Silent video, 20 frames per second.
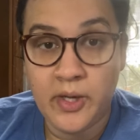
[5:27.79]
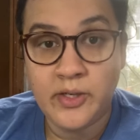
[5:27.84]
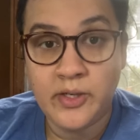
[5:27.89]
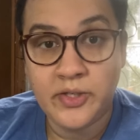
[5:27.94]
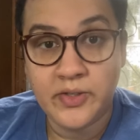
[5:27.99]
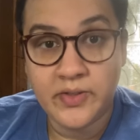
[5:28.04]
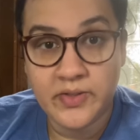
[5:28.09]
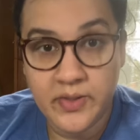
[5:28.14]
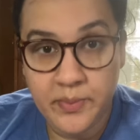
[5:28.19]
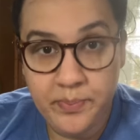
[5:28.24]

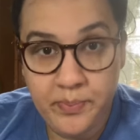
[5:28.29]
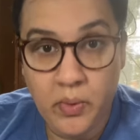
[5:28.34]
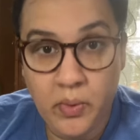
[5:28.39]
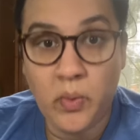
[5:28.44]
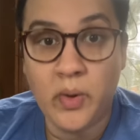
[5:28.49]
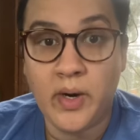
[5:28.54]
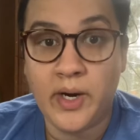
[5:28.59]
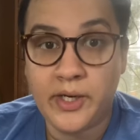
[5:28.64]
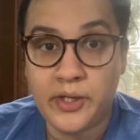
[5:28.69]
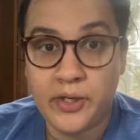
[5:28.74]
to
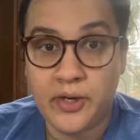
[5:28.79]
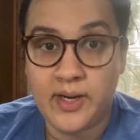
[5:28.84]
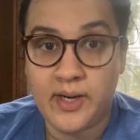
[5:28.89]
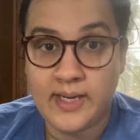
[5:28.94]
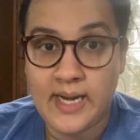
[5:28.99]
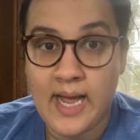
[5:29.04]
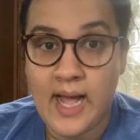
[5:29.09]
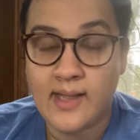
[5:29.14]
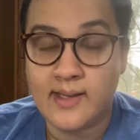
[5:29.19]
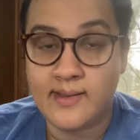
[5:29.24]
support your
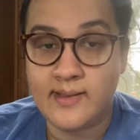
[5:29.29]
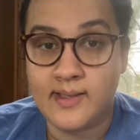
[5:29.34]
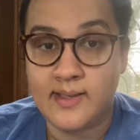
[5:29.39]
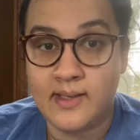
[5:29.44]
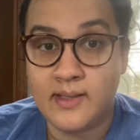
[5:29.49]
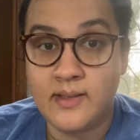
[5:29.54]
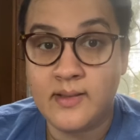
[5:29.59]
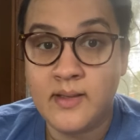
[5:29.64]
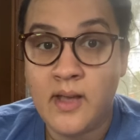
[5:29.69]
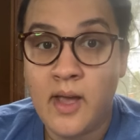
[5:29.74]

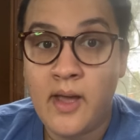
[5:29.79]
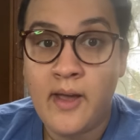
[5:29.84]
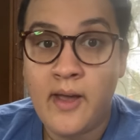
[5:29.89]
analysis.